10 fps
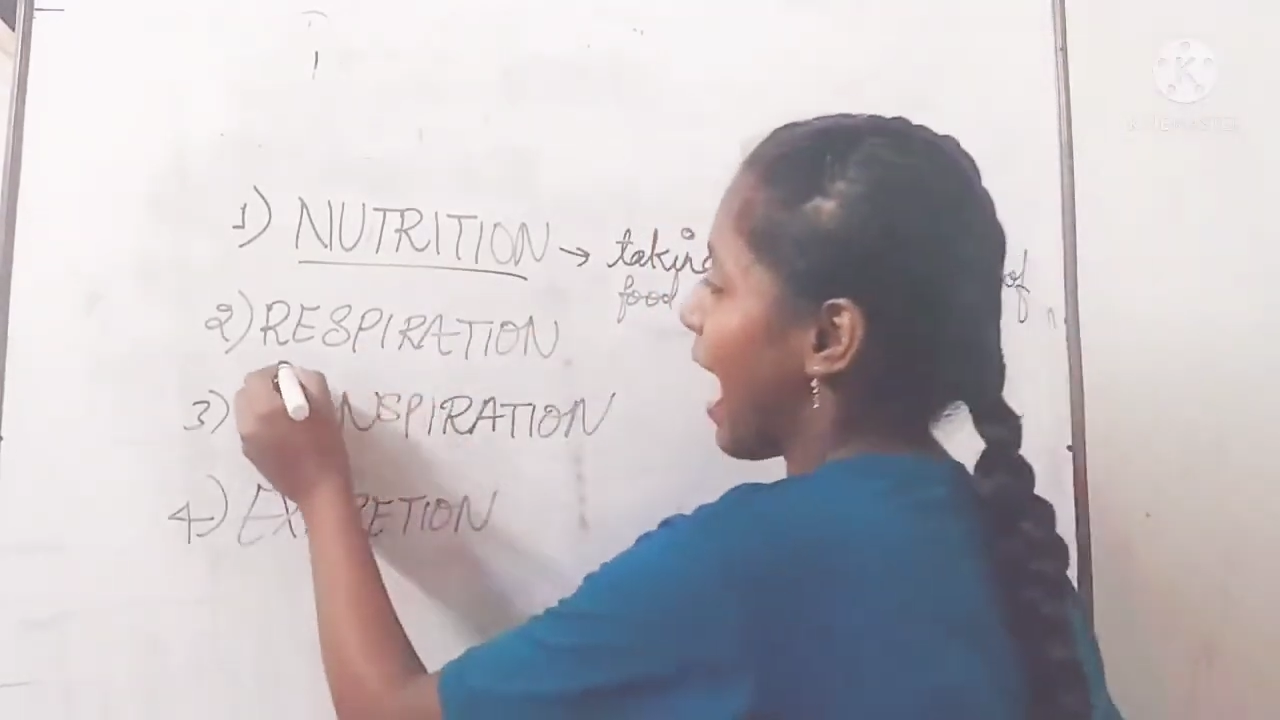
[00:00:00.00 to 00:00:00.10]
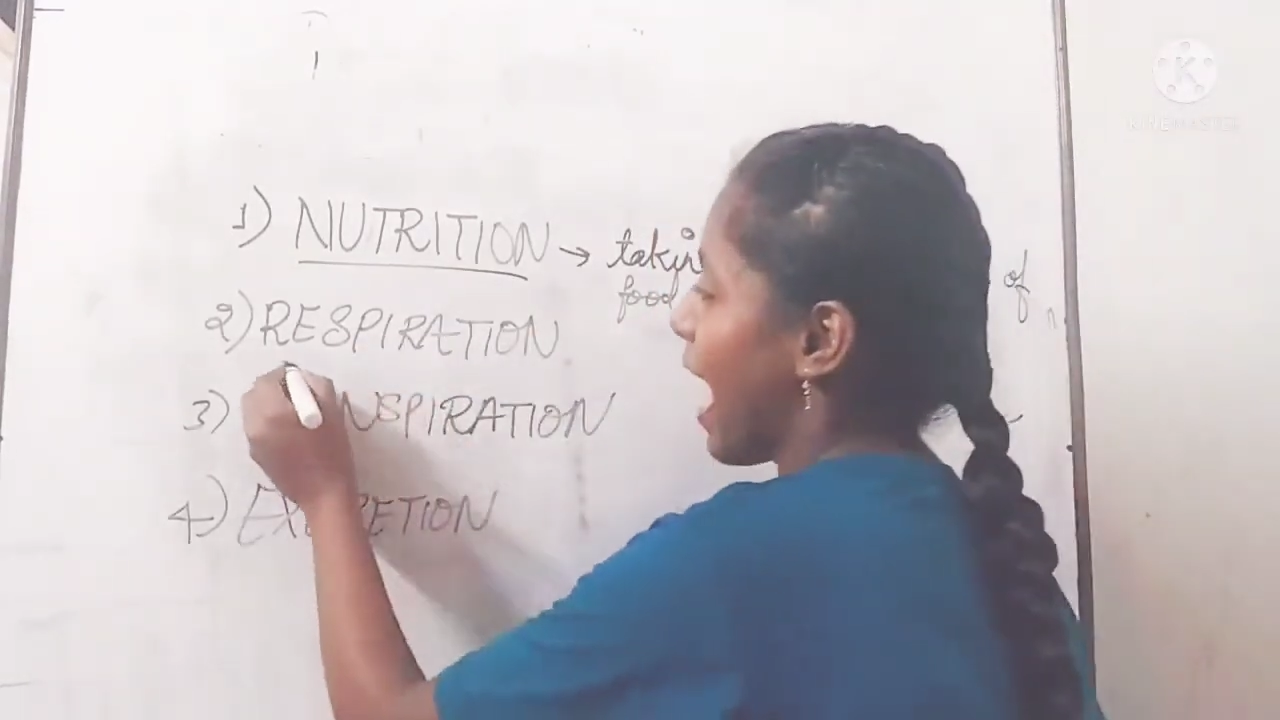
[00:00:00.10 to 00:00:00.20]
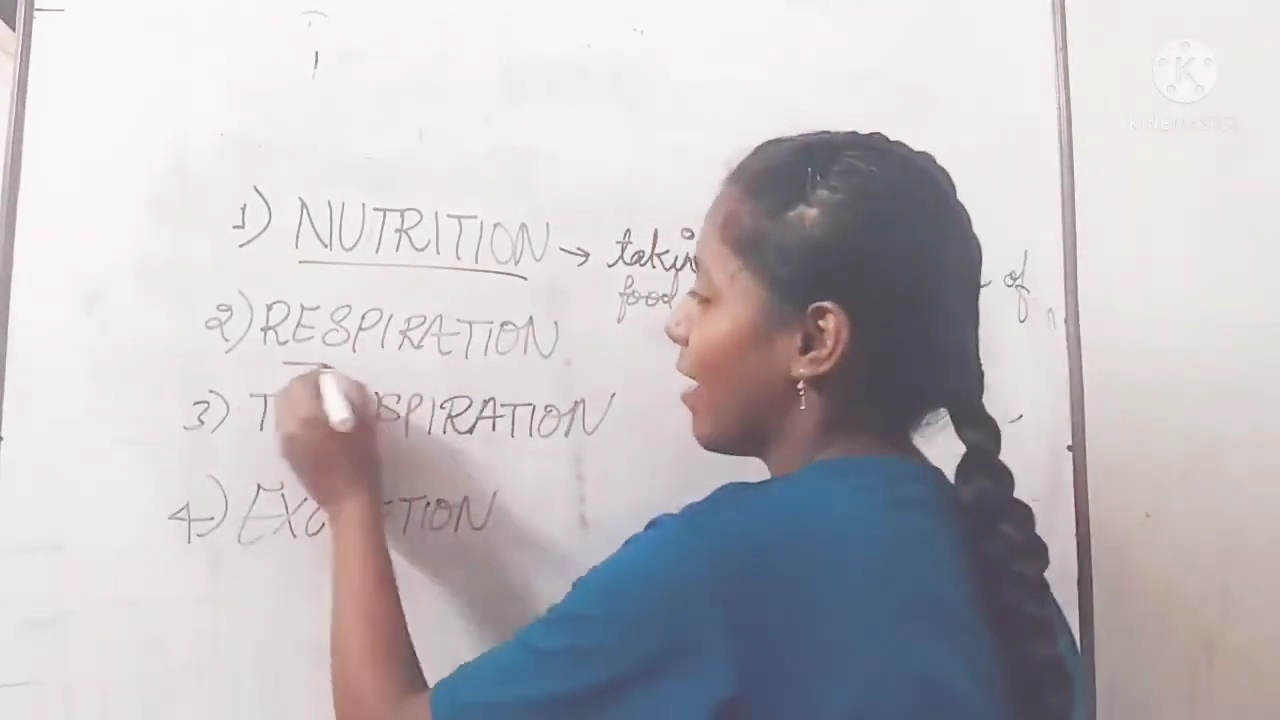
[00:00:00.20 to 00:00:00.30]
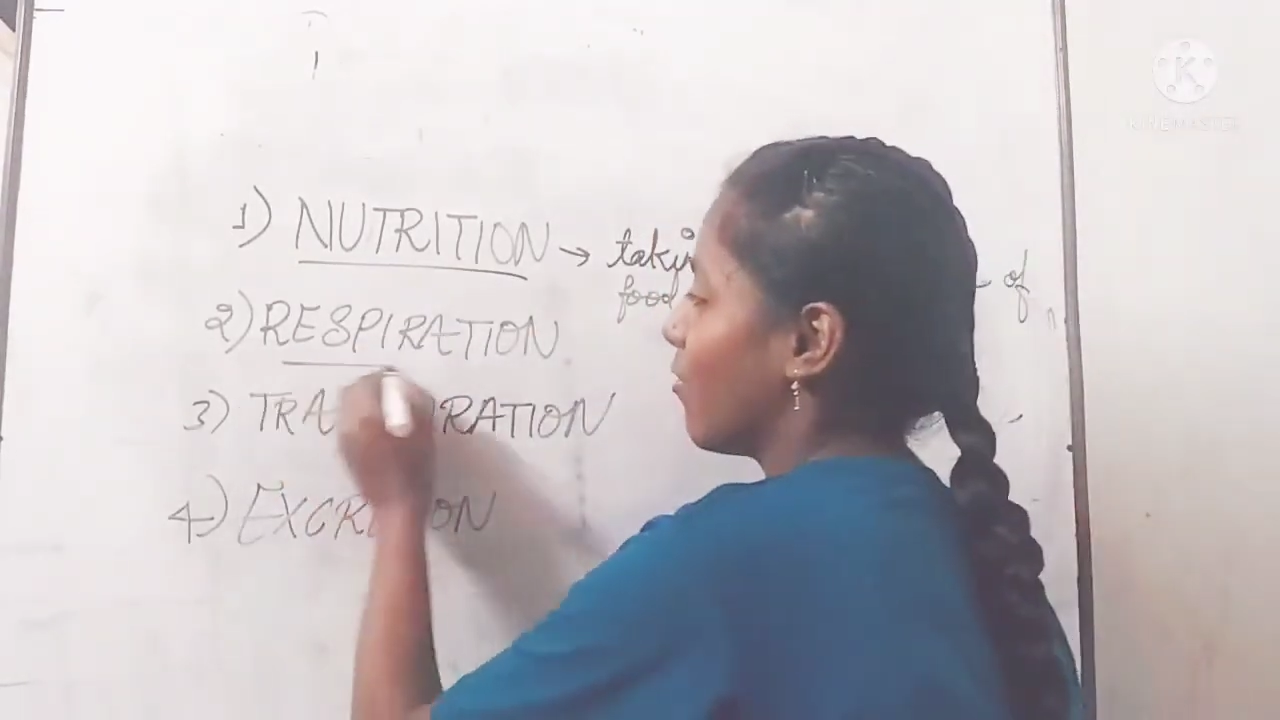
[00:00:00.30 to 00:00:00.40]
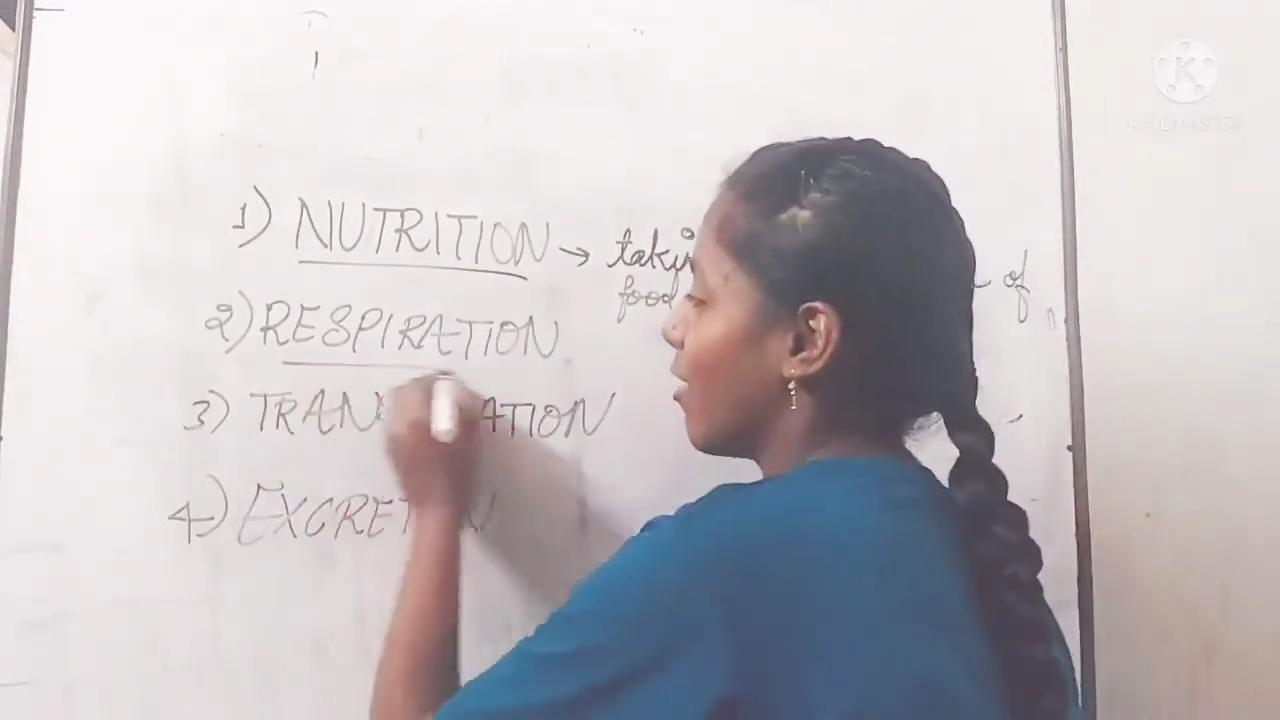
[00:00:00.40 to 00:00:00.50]

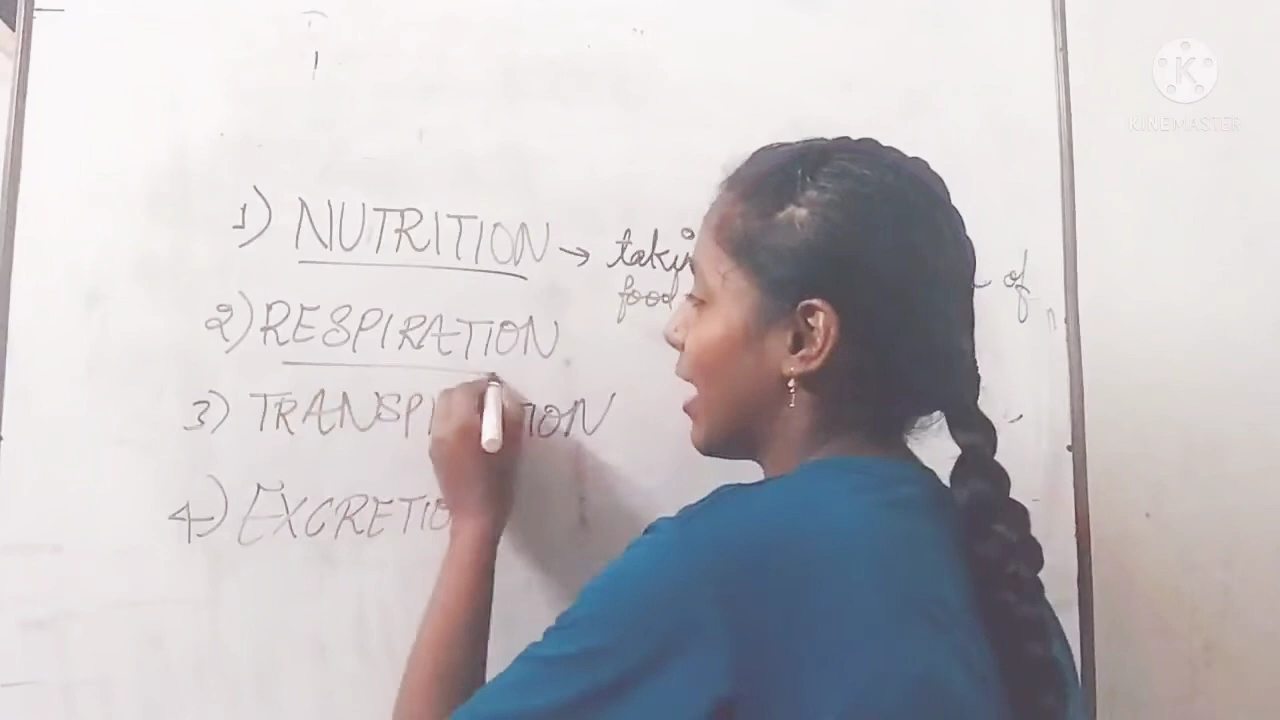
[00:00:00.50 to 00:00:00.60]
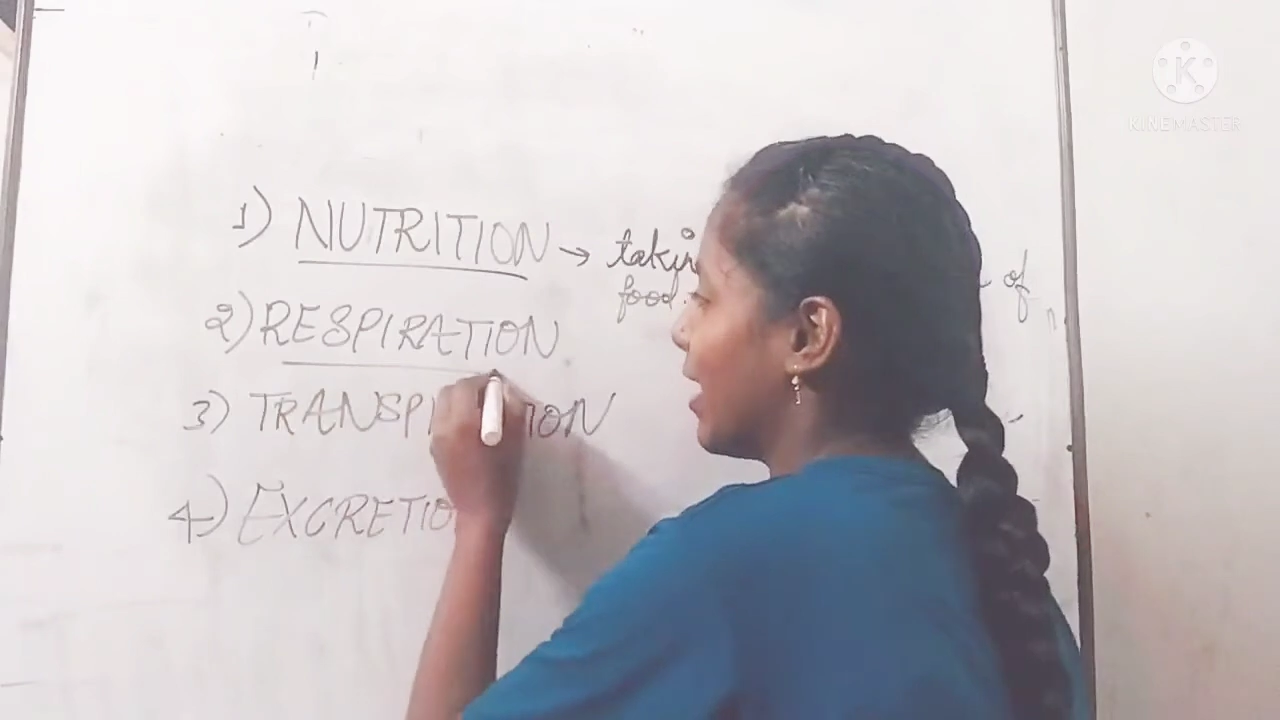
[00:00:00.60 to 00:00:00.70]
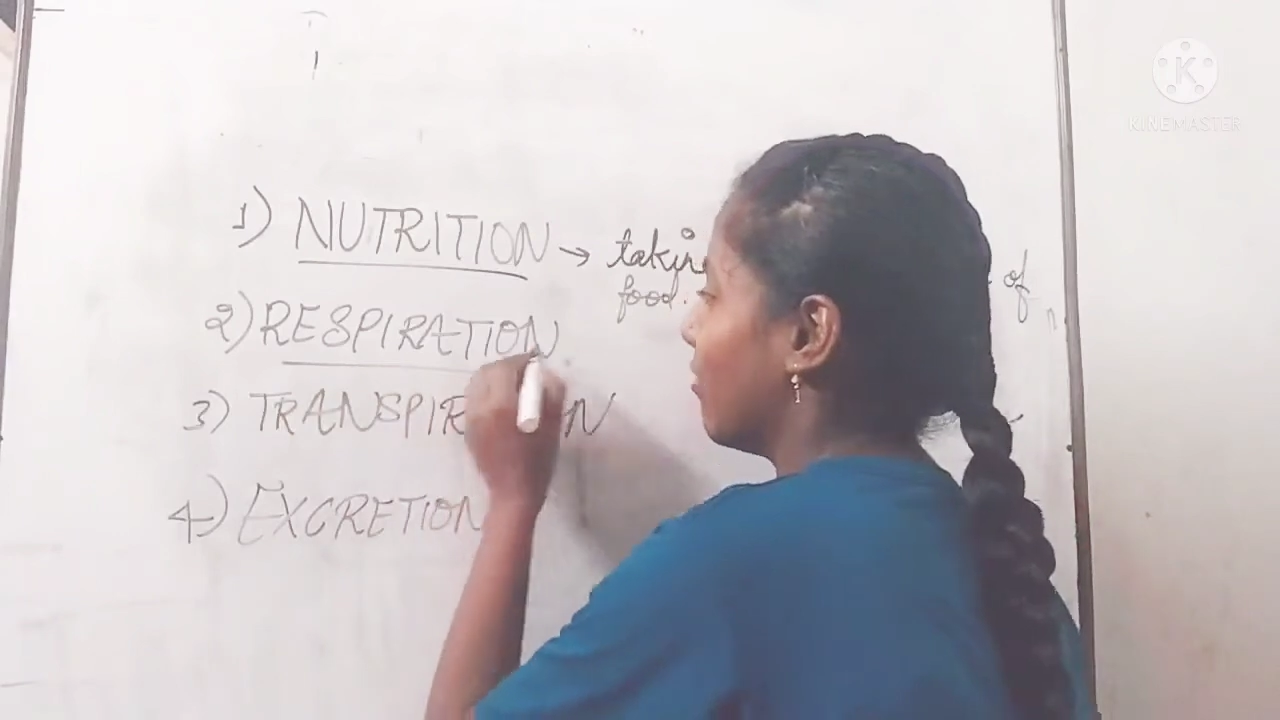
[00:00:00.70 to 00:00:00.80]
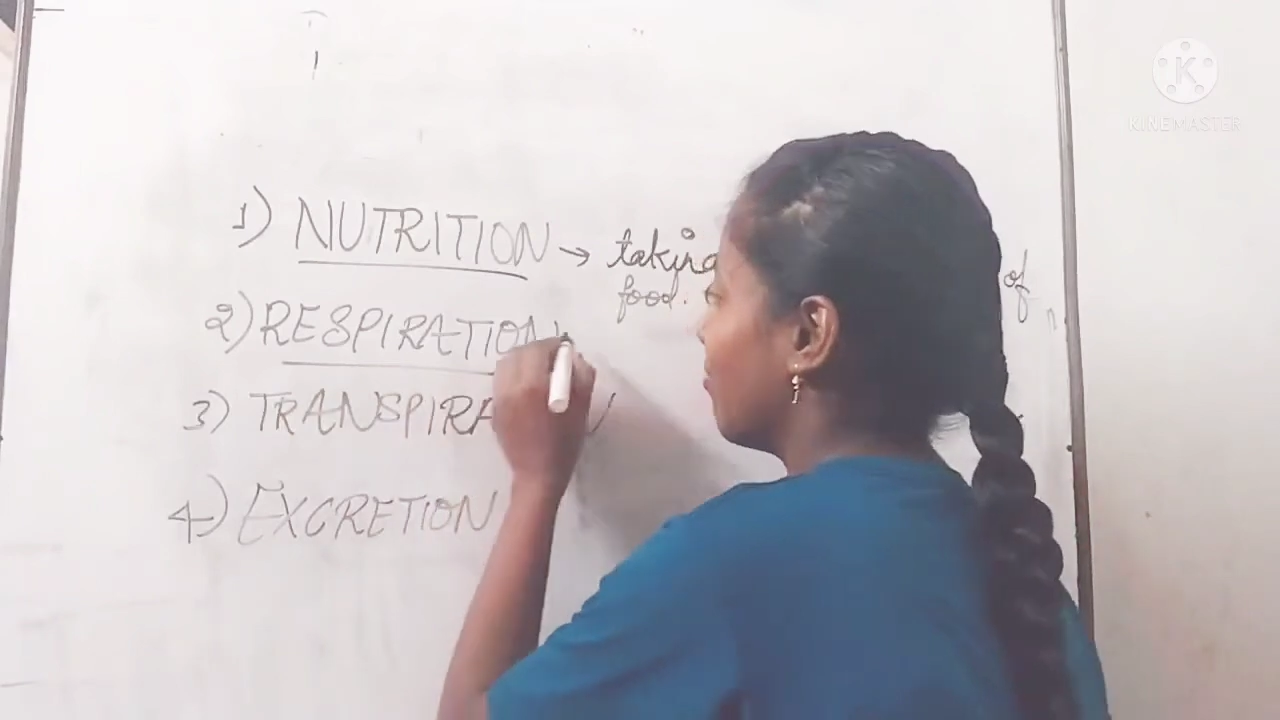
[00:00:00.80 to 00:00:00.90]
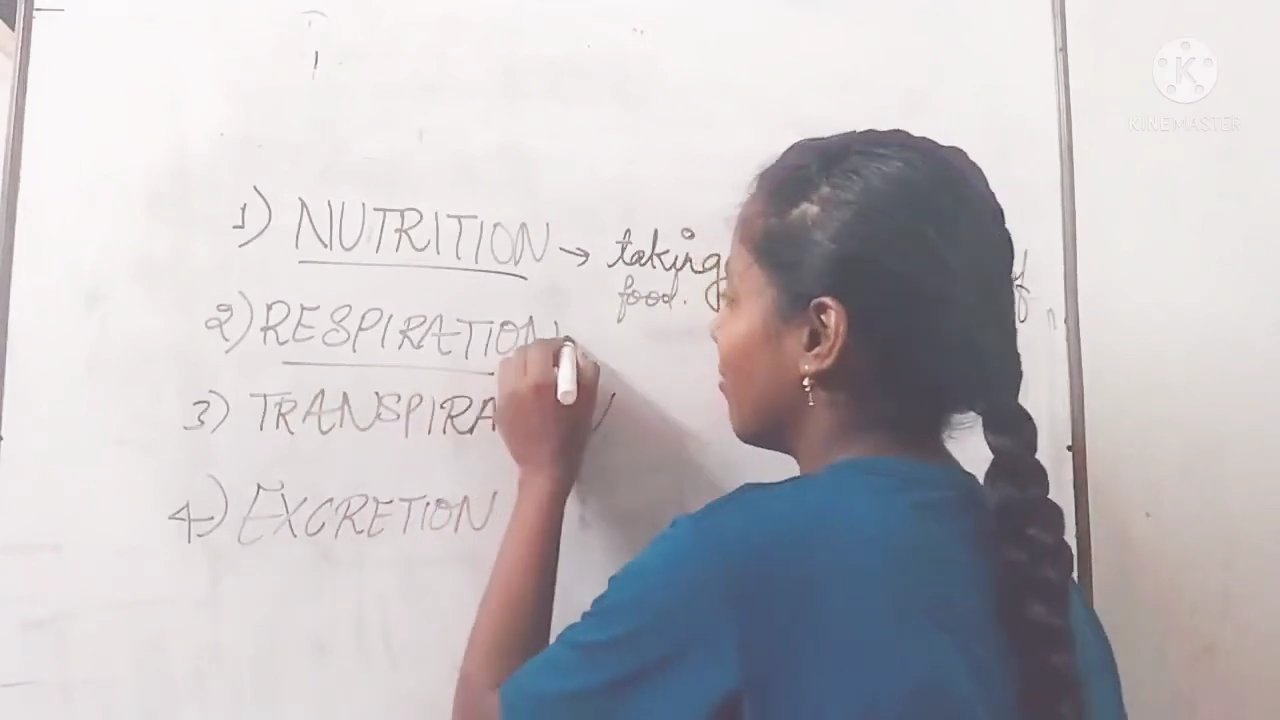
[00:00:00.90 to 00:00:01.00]
and read
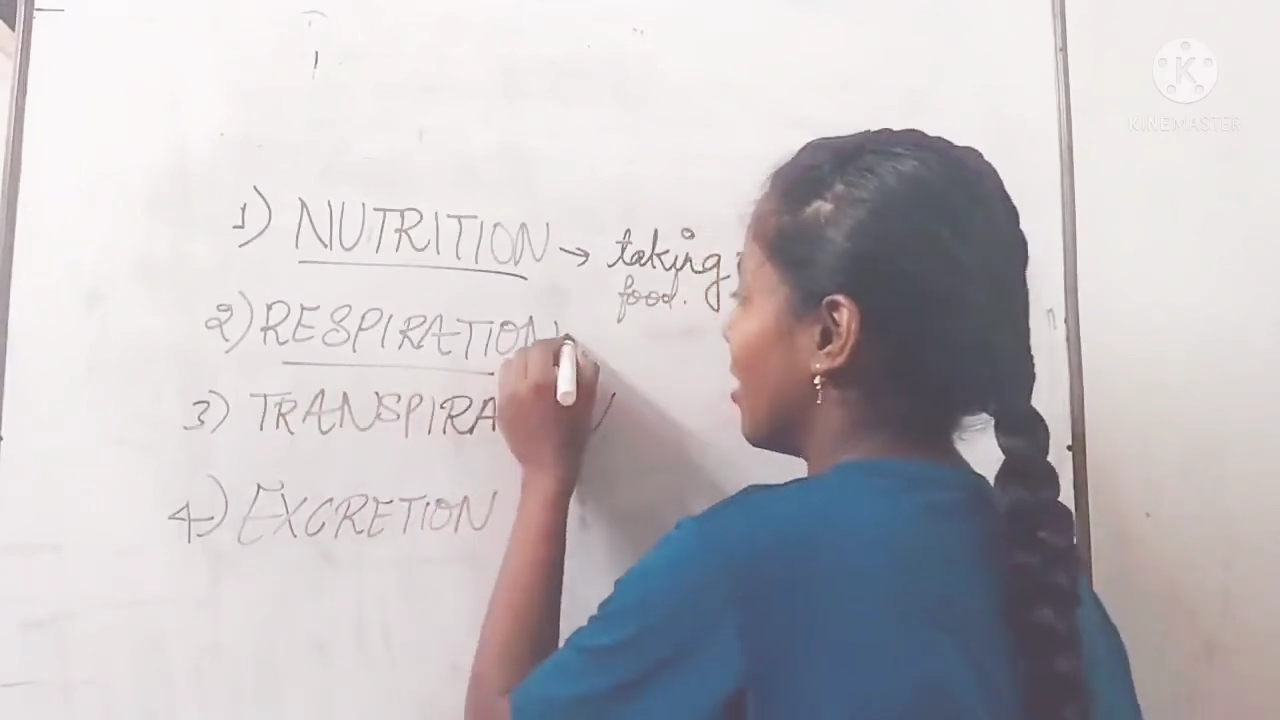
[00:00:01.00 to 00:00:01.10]
in